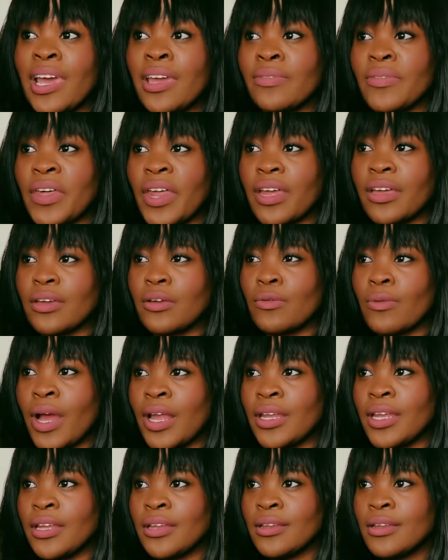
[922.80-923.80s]
lane that I
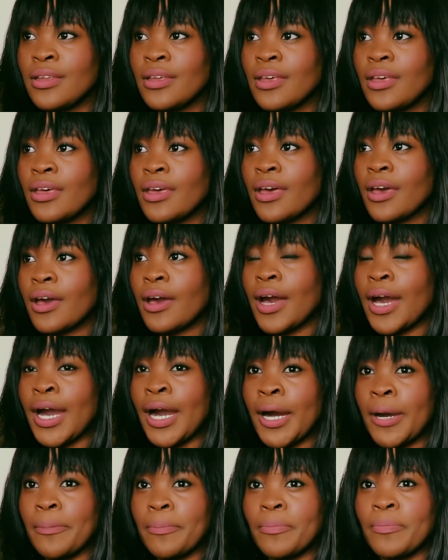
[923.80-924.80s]
can run in.
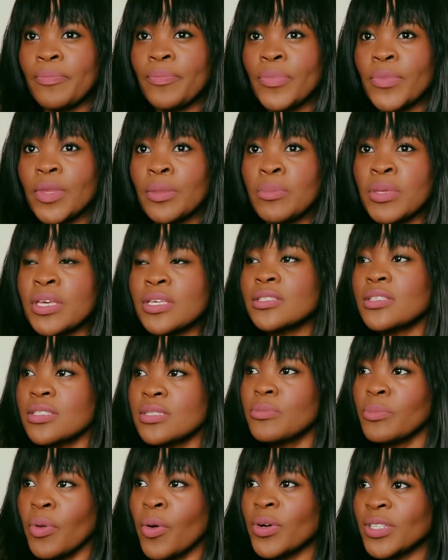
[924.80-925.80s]

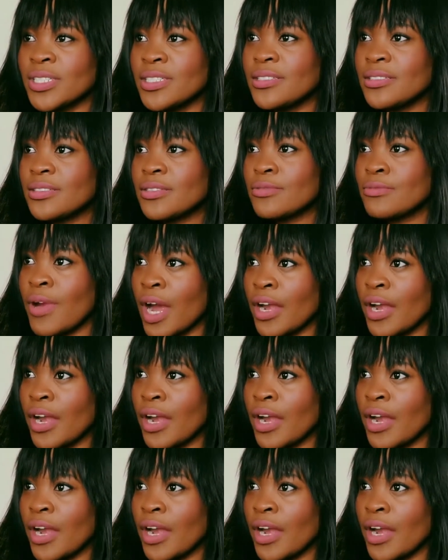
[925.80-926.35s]
Because it's important.